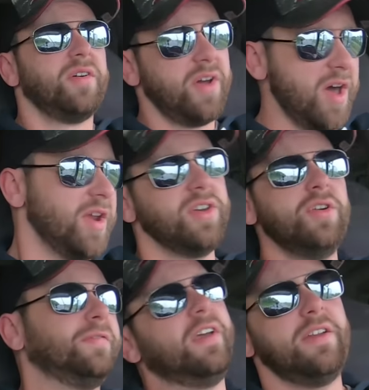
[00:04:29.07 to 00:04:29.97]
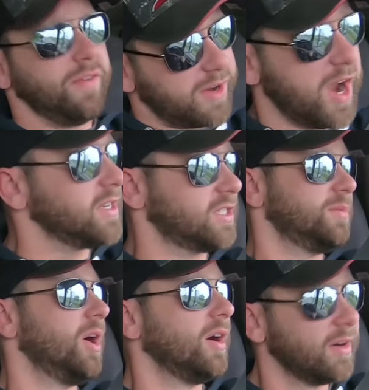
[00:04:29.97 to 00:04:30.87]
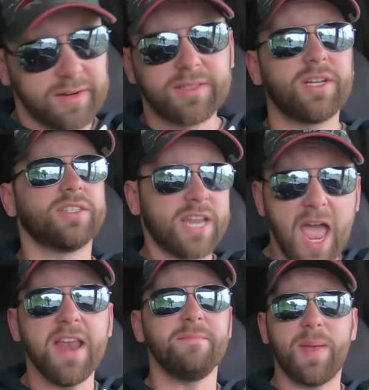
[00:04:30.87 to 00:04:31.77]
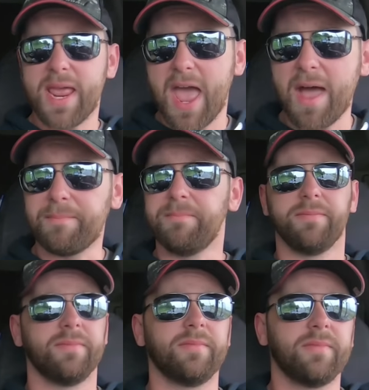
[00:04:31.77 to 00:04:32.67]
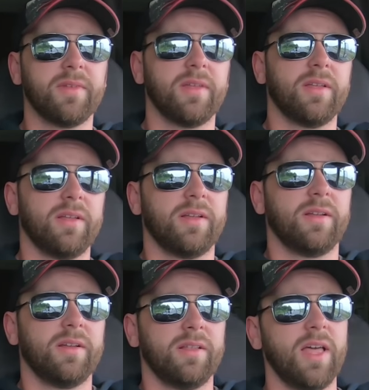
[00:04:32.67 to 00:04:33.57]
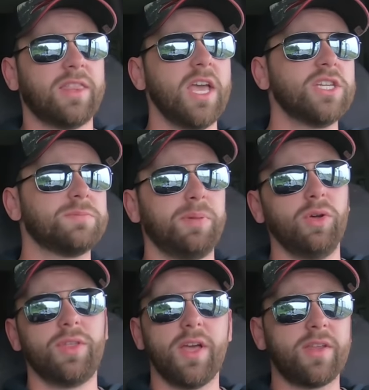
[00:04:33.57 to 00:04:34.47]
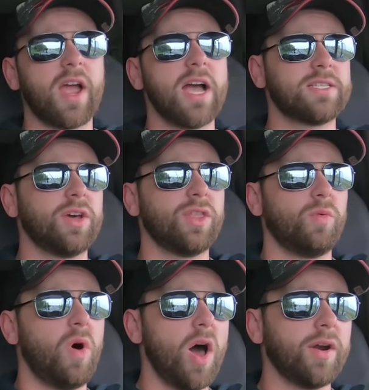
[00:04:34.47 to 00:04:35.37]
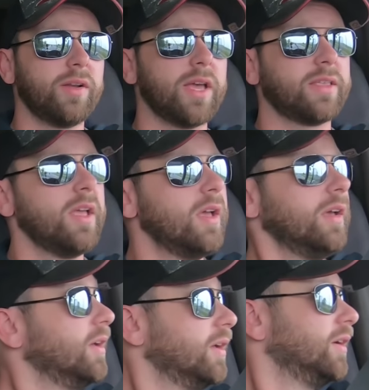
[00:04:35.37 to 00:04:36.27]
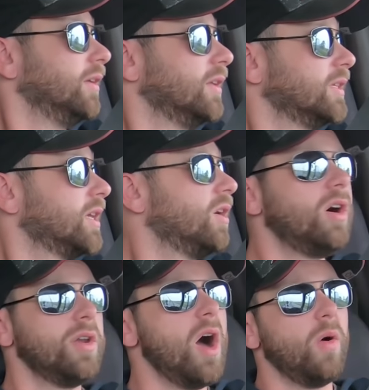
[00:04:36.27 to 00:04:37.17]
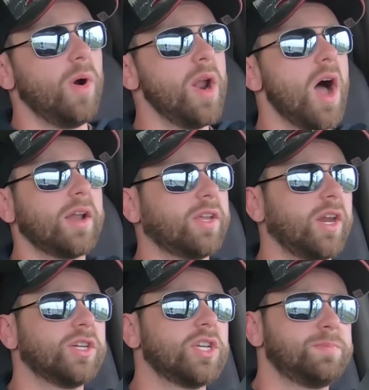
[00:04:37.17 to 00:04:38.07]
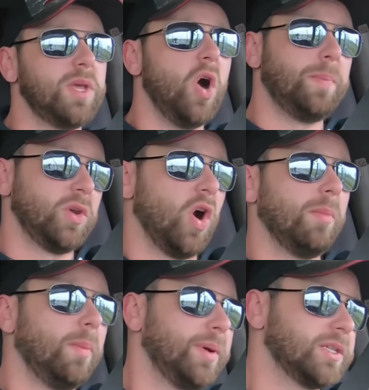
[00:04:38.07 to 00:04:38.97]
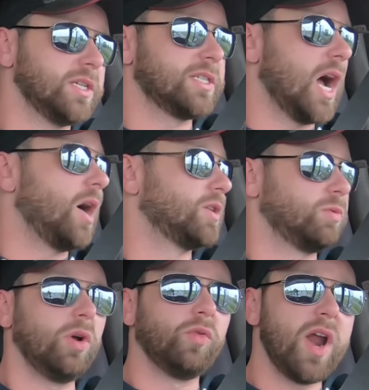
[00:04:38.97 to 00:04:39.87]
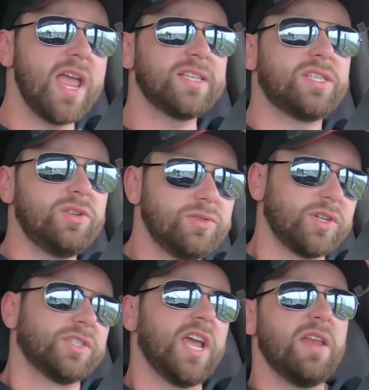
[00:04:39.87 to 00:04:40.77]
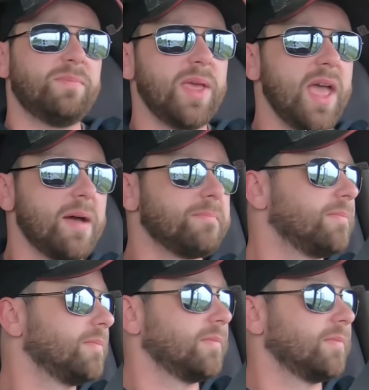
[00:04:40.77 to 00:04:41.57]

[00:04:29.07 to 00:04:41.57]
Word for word: Got a new favorite customer till ten p m Like, they just blew the other guys out of the water. Like, they said, oh no, we're not going to just be open normal business hours. We'll raise you till ten p m